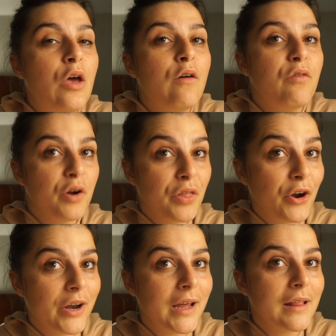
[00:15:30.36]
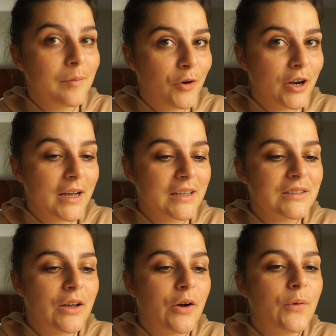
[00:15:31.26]
4:30 in the morning.
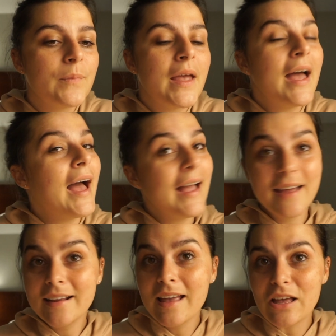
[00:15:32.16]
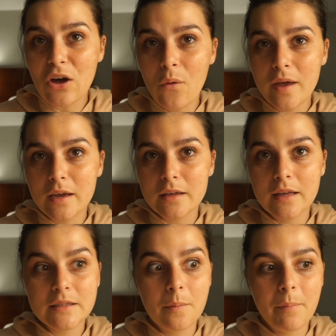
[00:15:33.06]
So I gotta get going and
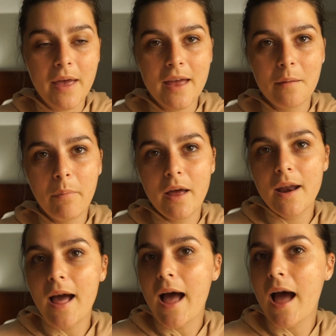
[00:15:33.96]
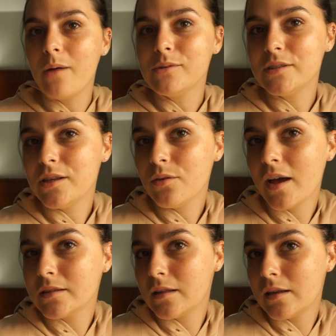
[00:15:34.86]
get to bed, but I will see you
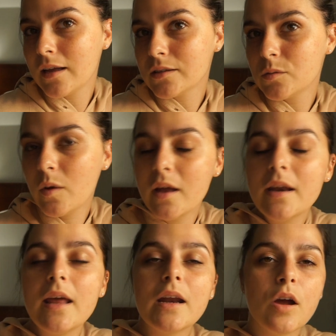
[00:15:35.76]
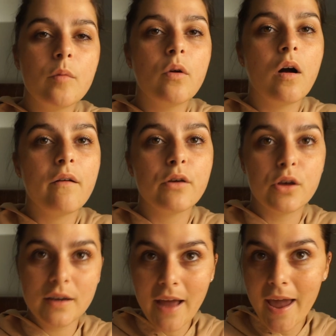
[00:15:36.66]
guys in the next one, and I hope you all have a
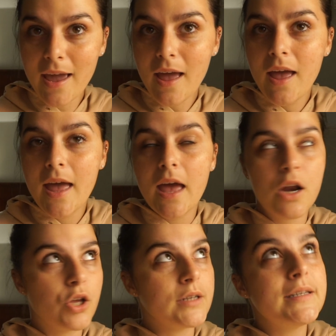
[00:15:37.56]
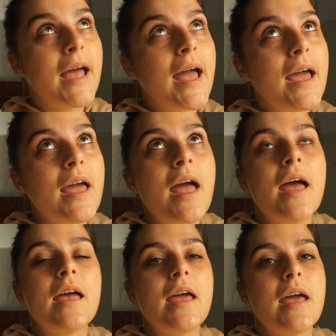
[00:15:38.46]
good night and a good day,
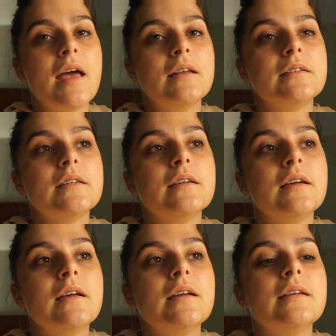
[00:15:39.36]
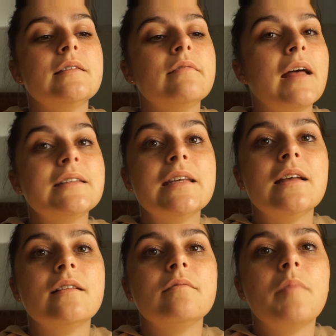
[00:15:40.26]
and that's it.
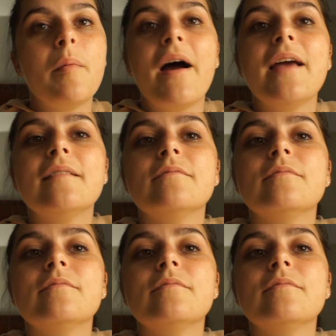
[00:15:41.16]
Bye-bye.